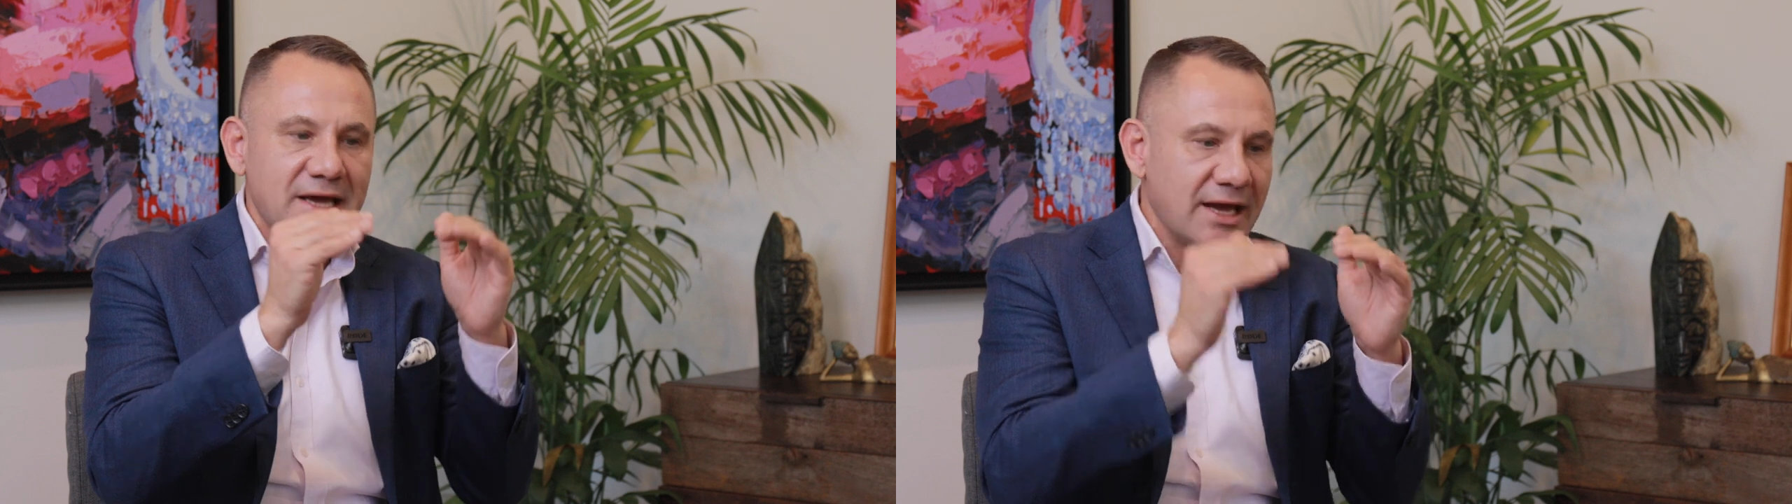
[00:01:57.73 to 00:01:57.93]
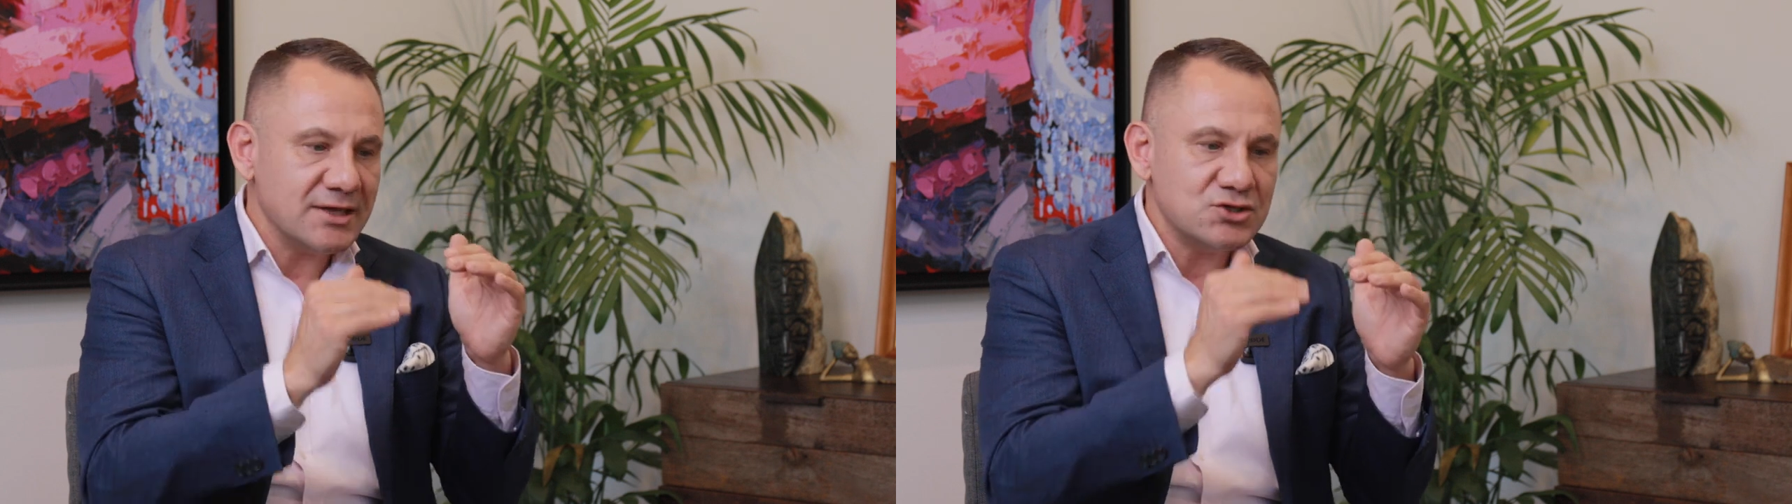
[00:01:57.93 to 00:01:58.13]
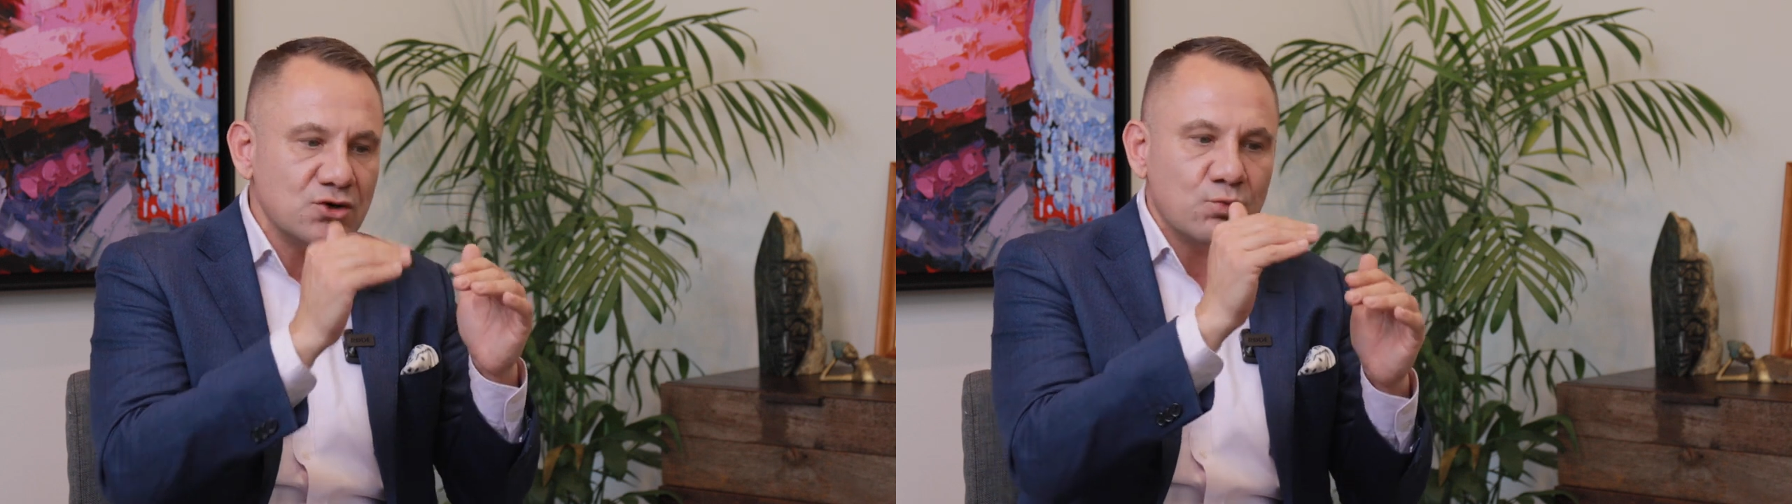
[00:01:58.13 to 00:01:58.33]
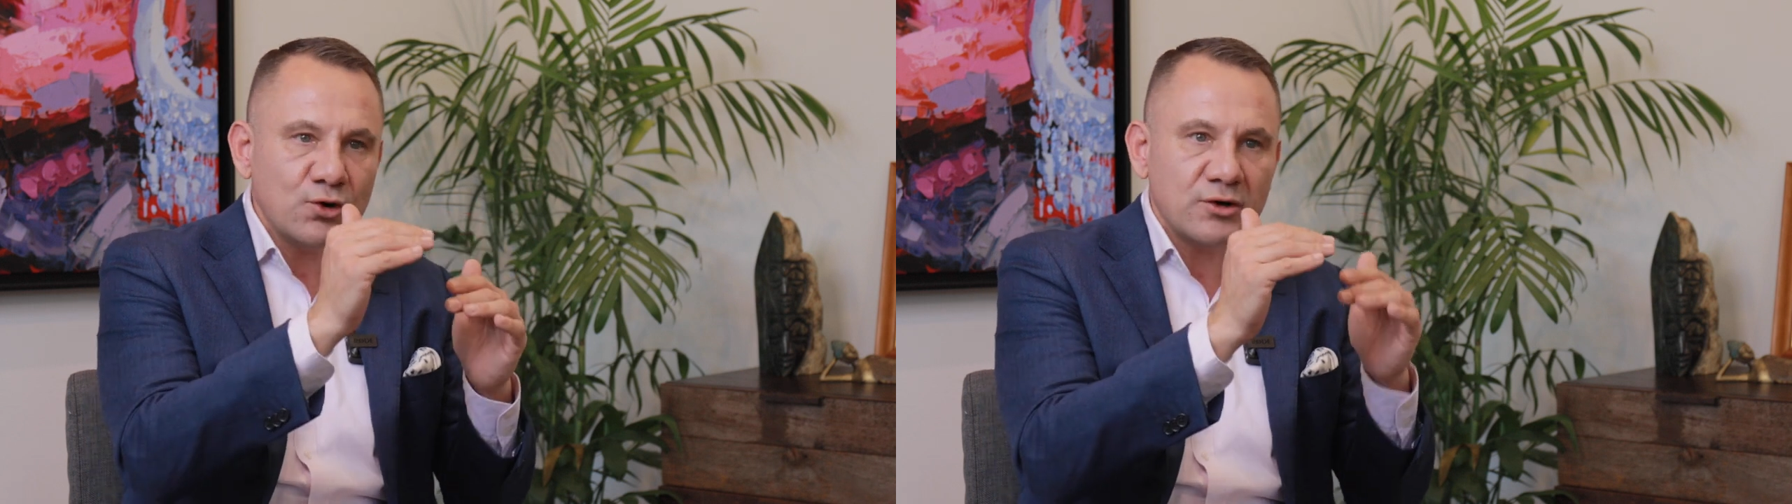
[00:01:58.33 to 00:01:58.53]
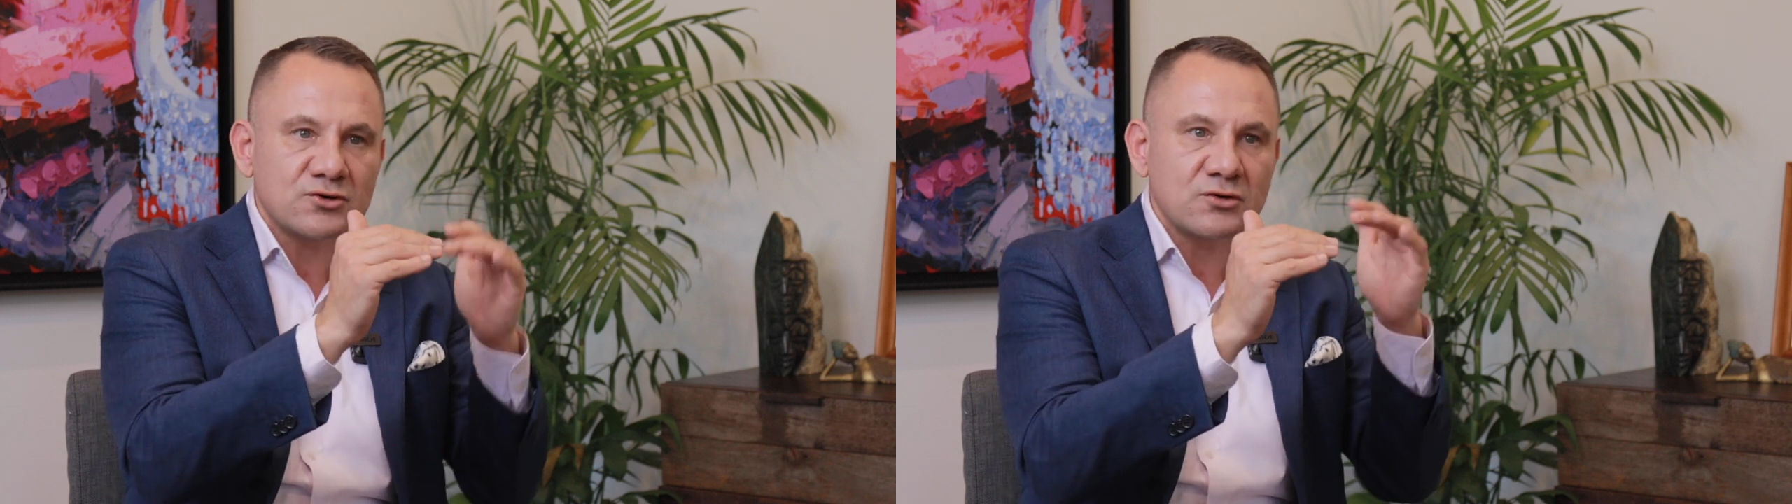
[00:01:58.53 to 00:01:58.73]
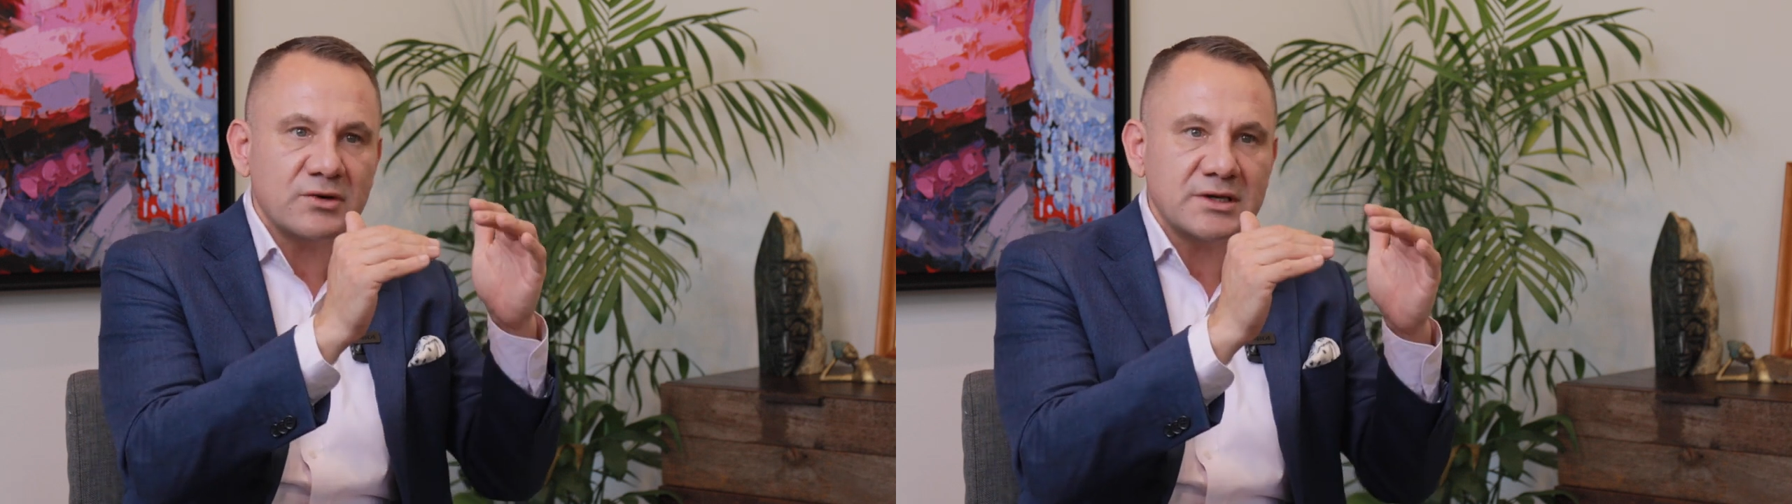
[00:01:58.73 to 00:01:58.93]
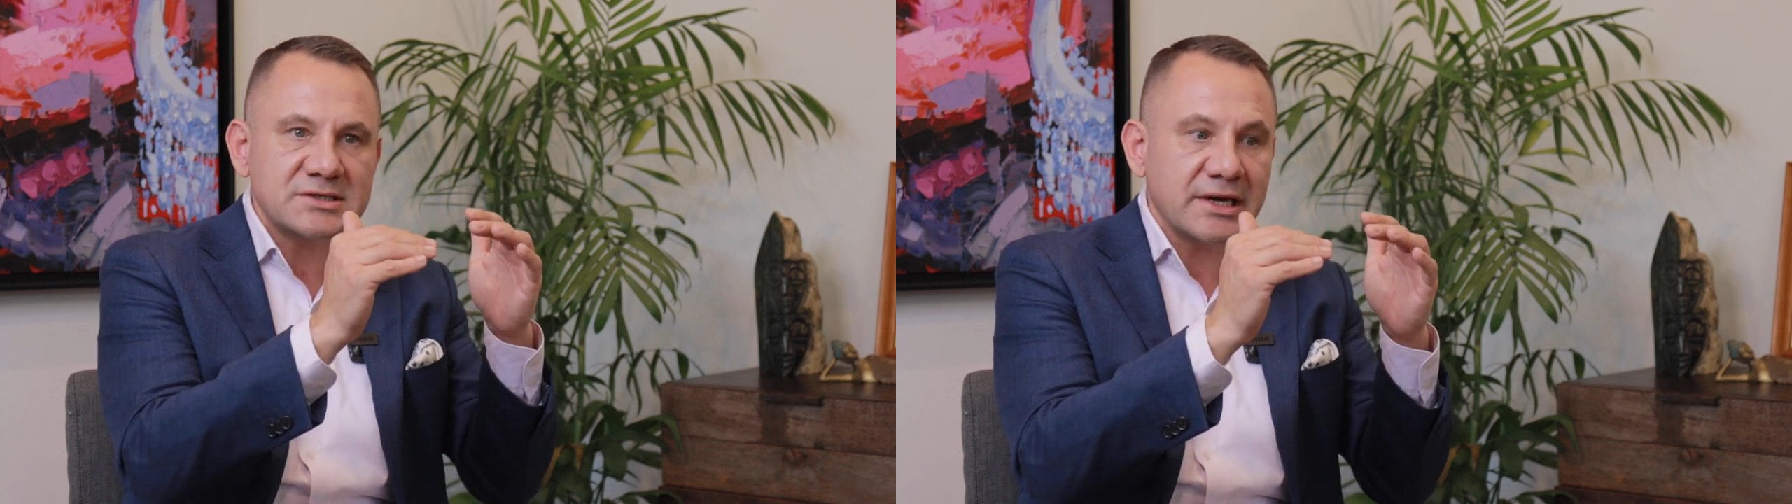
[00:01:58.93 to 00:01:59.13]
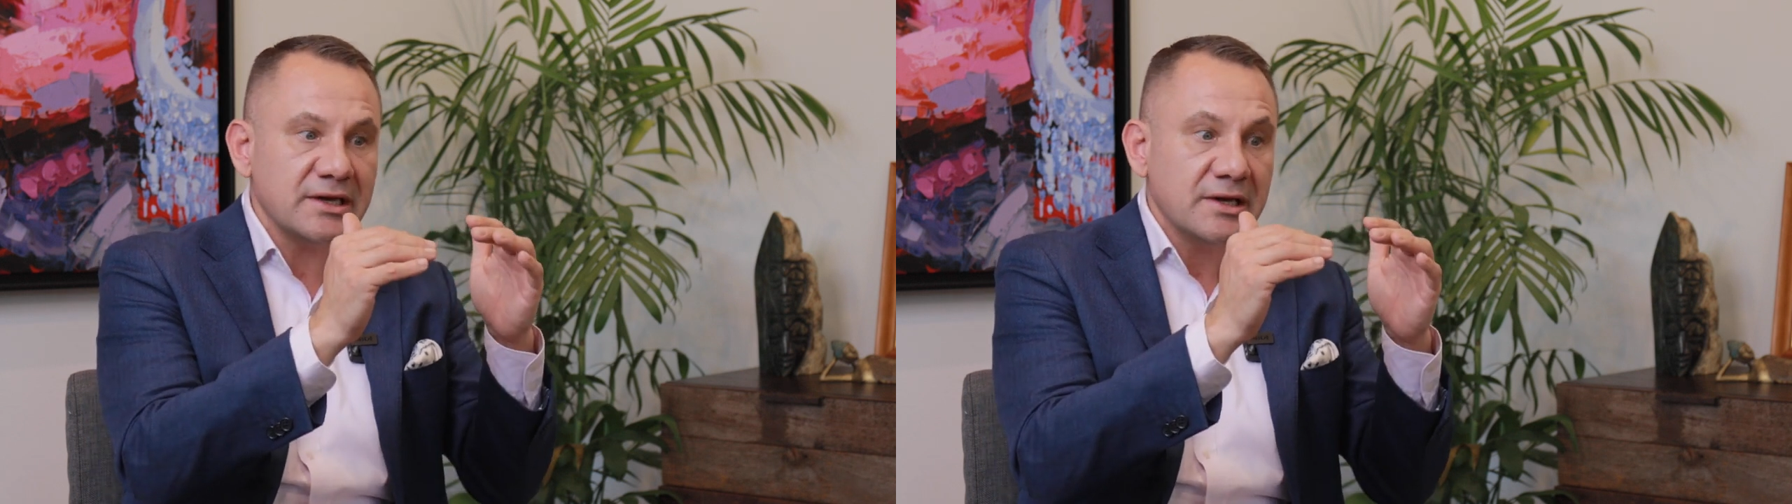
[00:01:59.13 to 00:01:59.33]
as you work through real
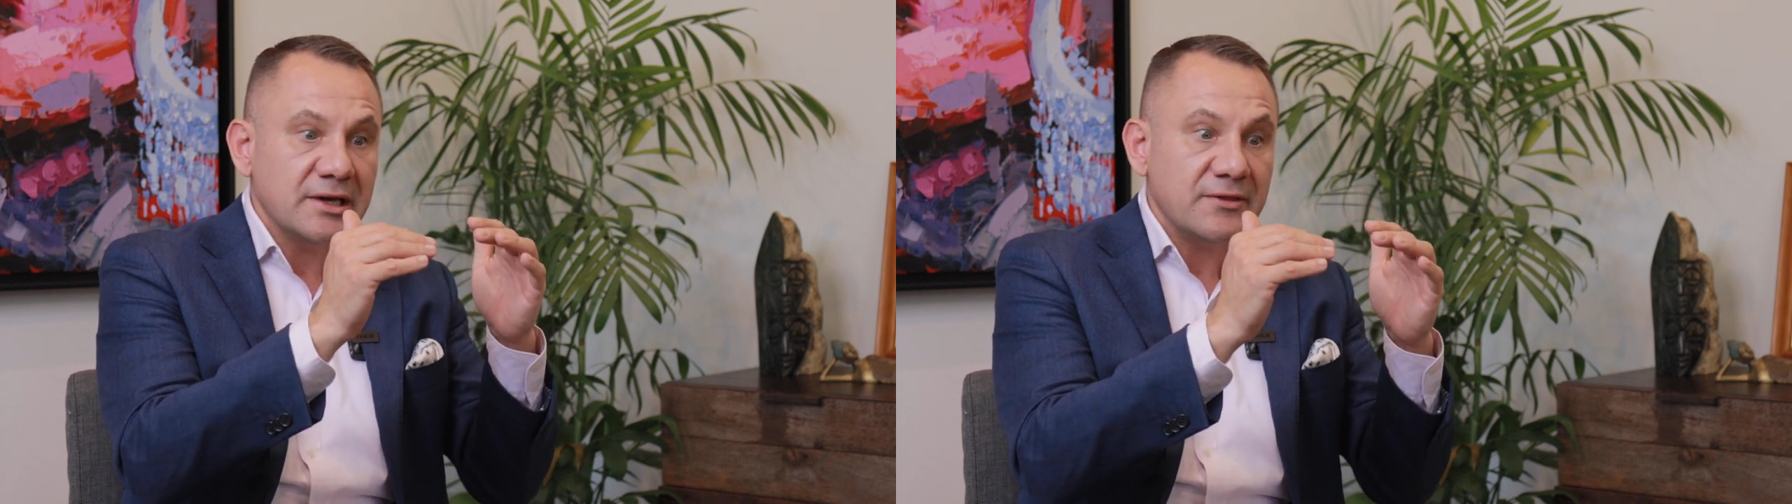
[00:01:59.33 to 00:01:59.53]
estate,